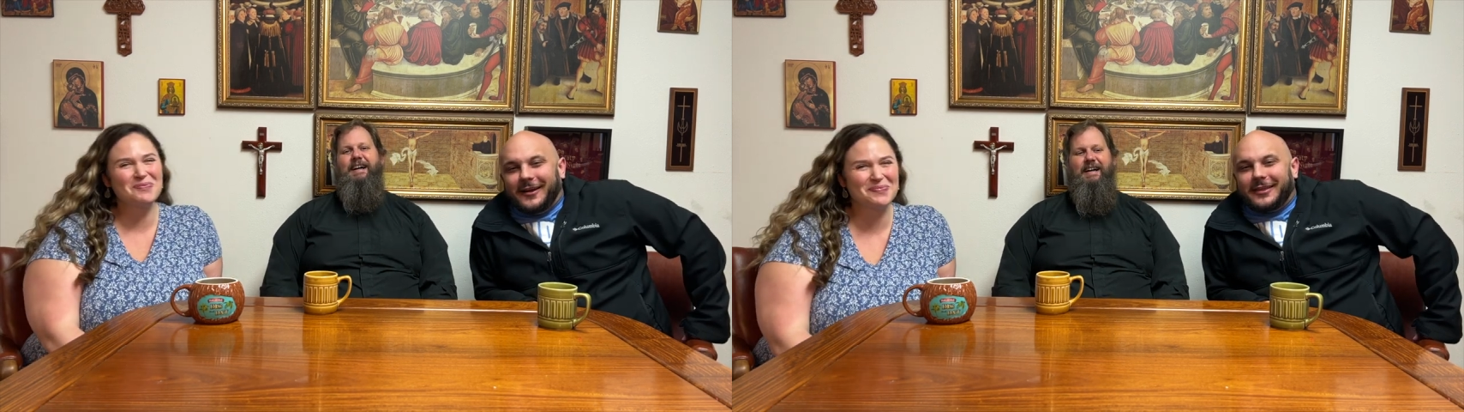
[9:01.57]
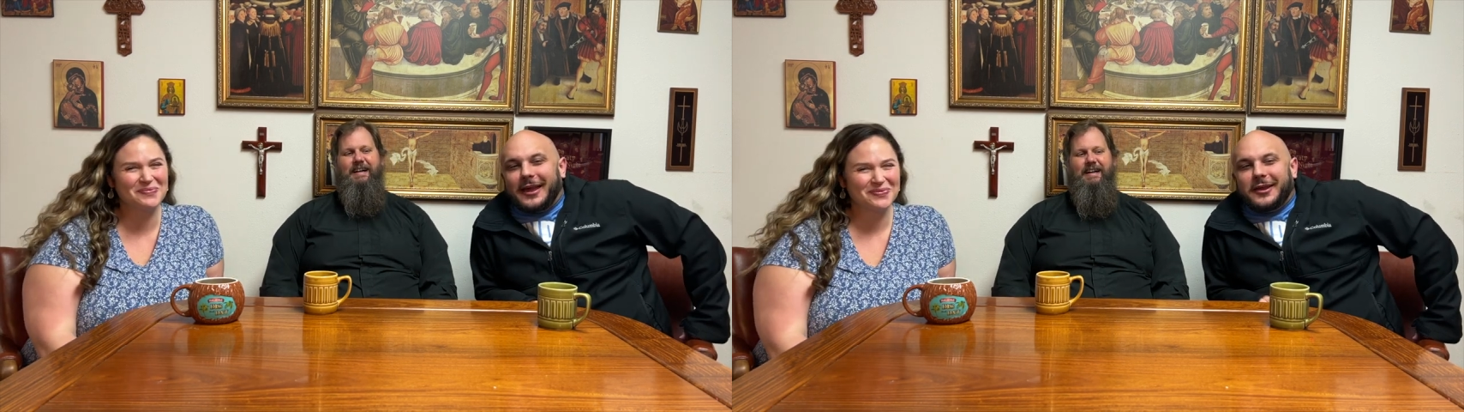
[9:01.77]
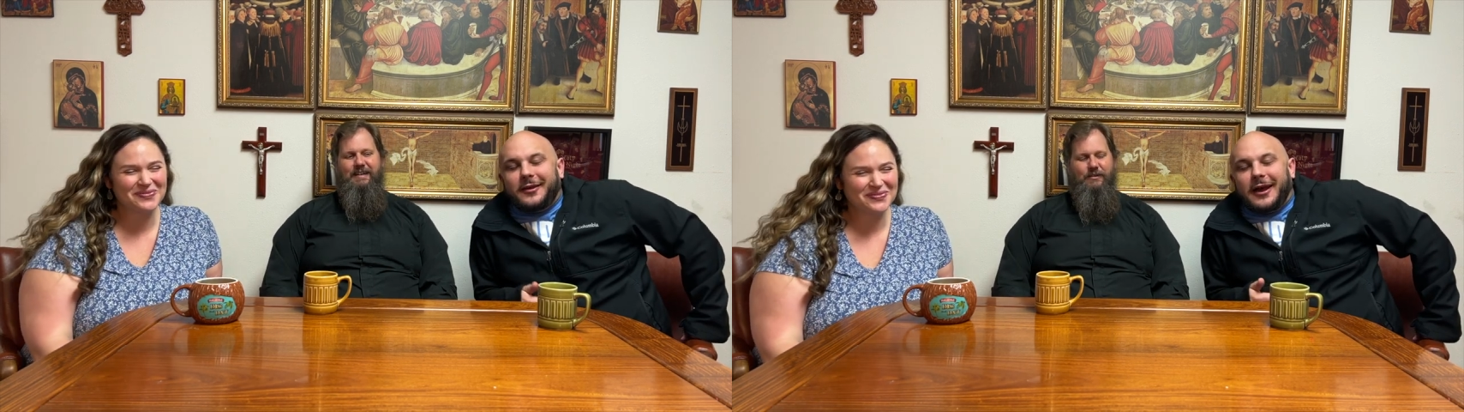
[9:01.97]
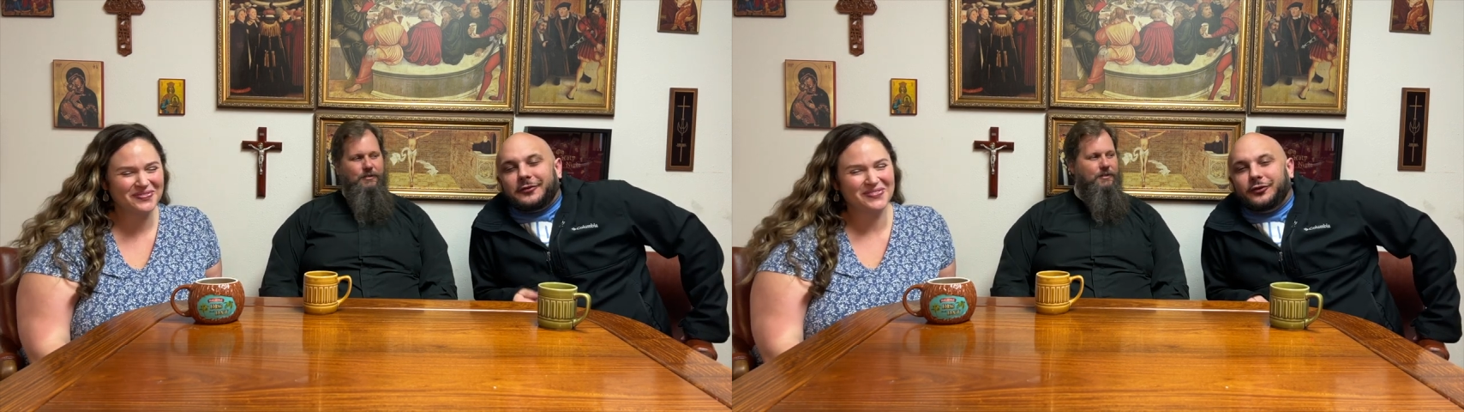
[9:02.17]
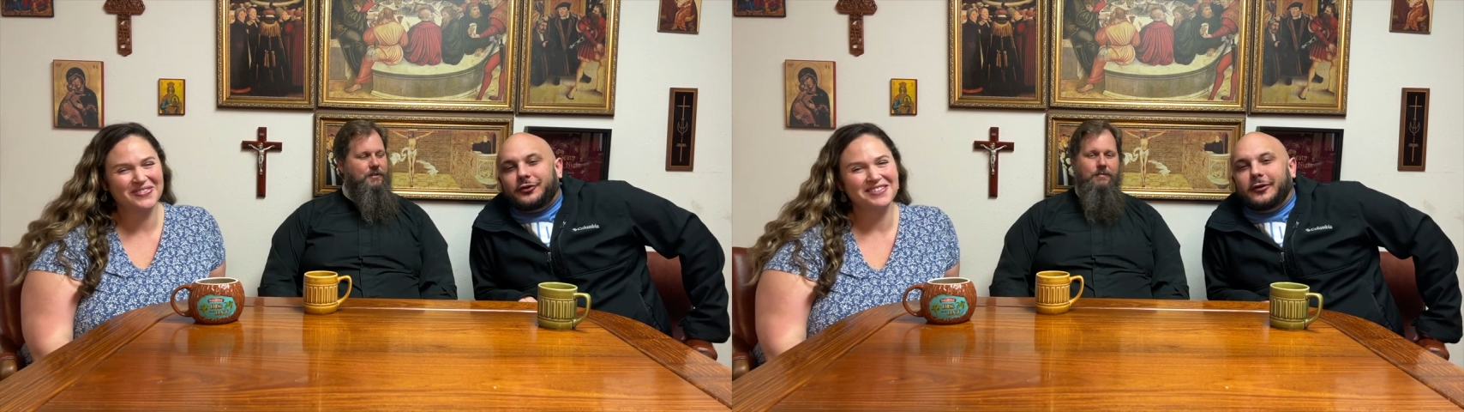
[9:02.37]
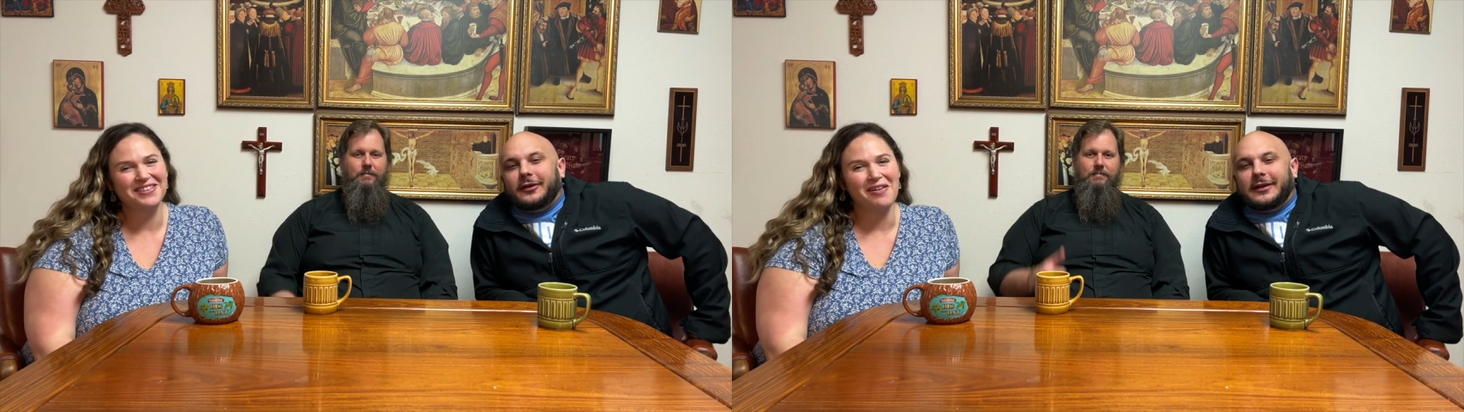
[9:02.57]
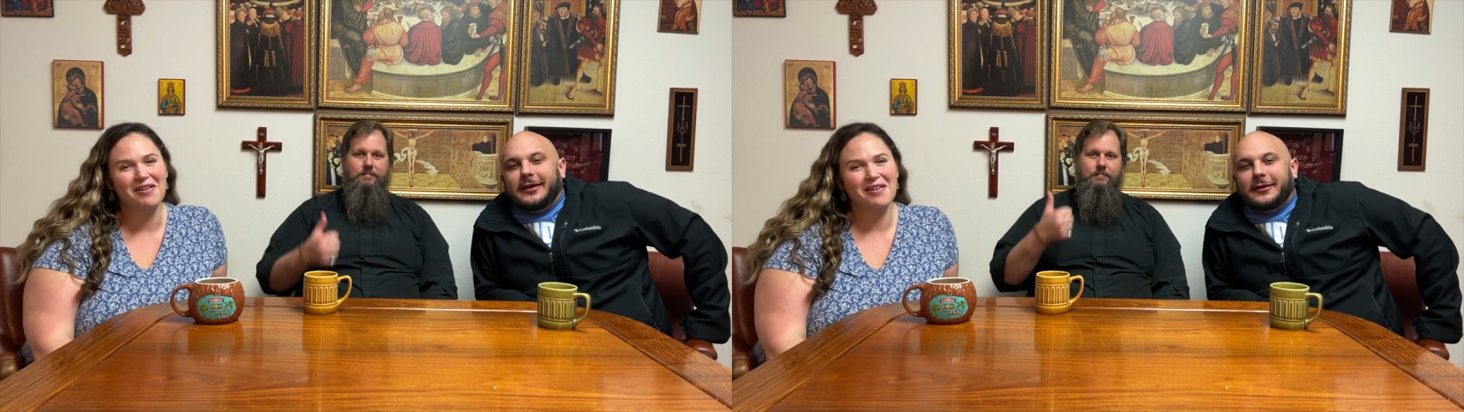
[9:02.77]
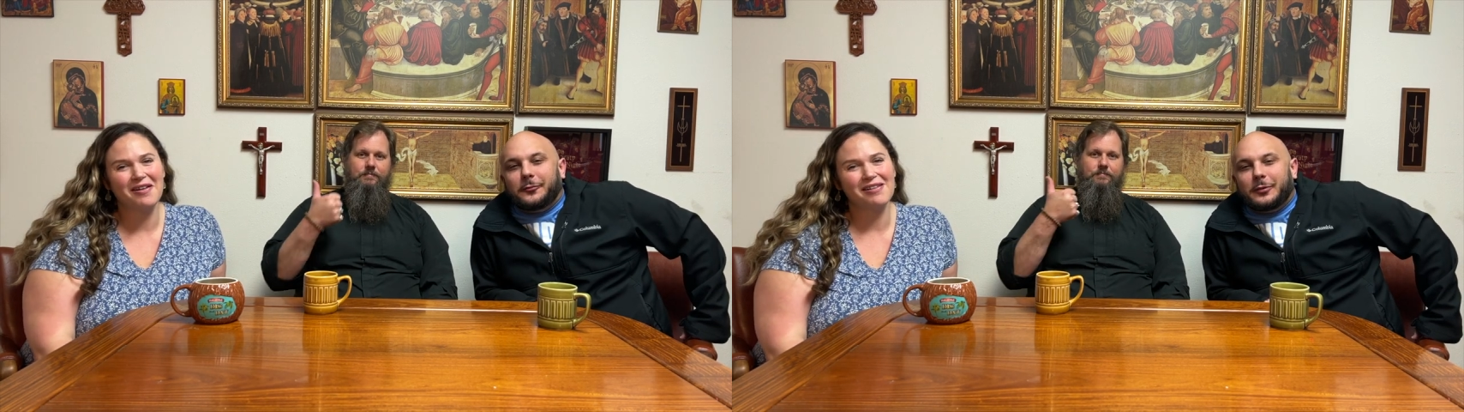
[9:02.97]
Speaker 1: Thank you guys for tuning
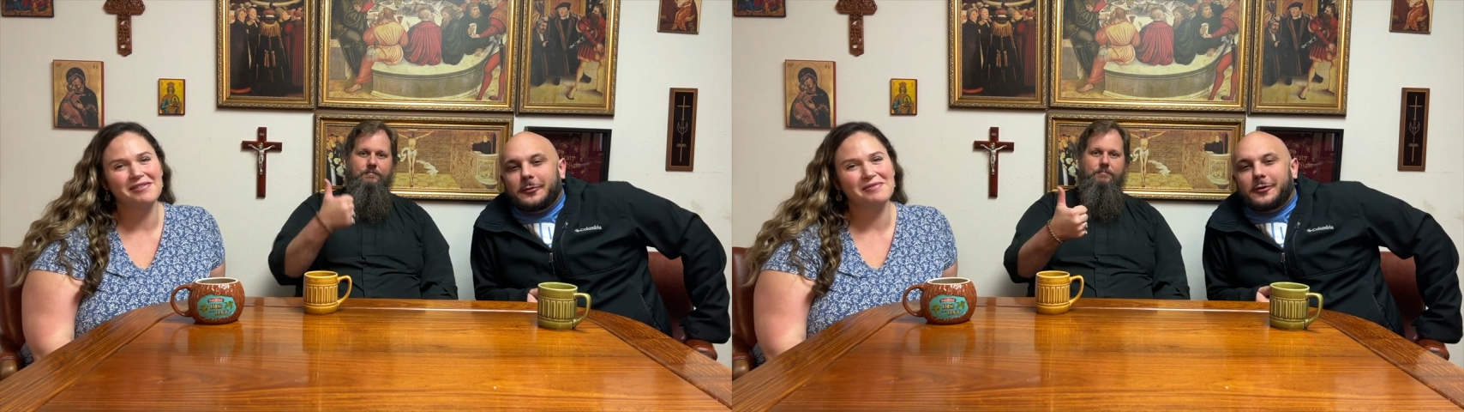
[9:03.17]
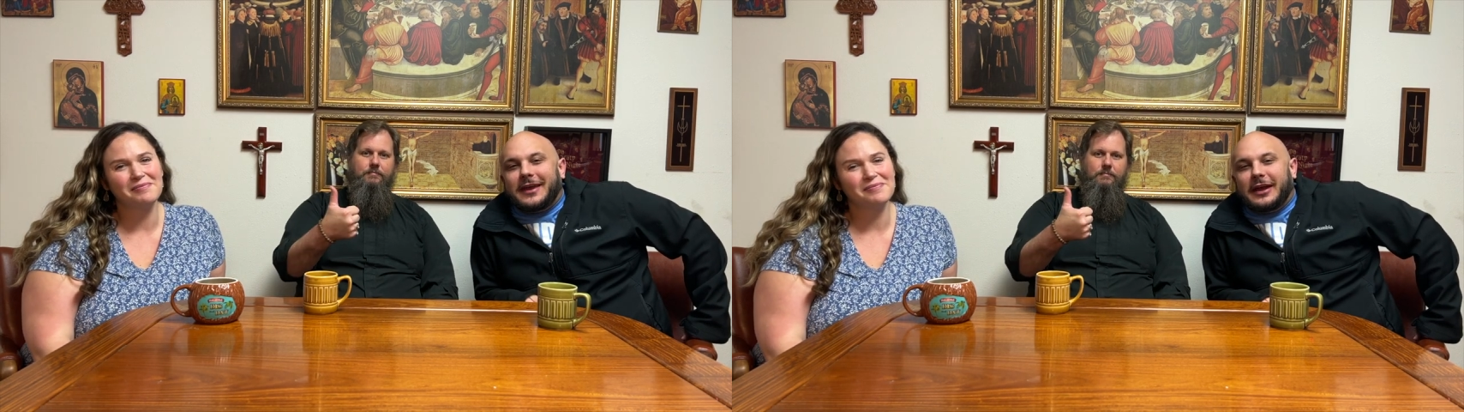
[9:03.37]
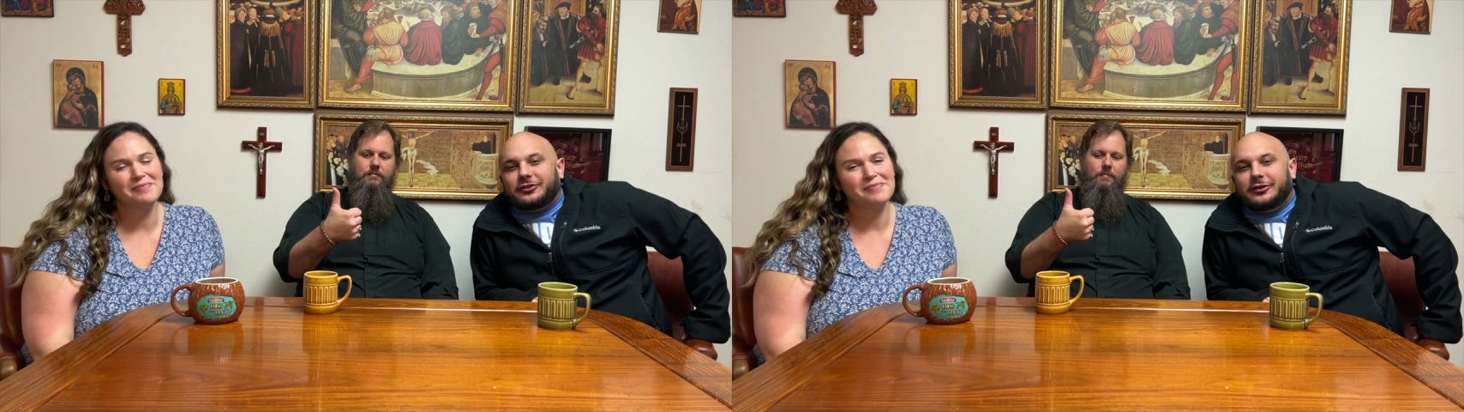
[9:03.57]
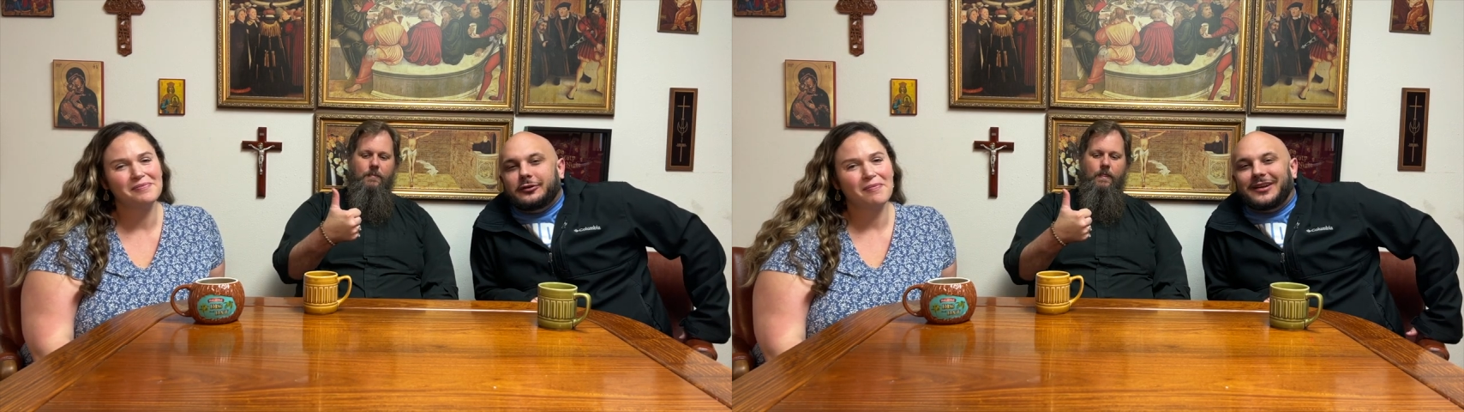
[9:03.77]
in. We will catch you